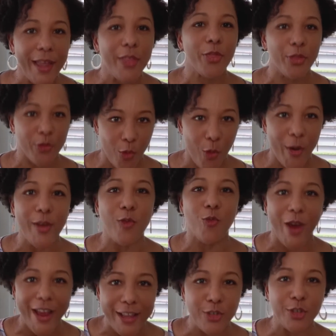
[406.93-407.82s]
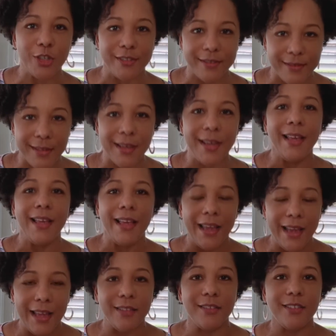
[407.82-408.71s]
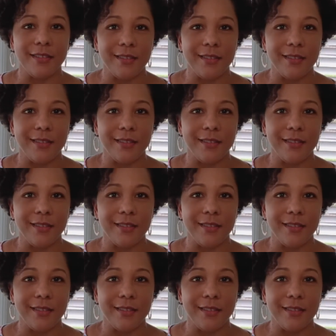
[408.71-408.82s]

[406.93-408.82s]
throwing wrenches into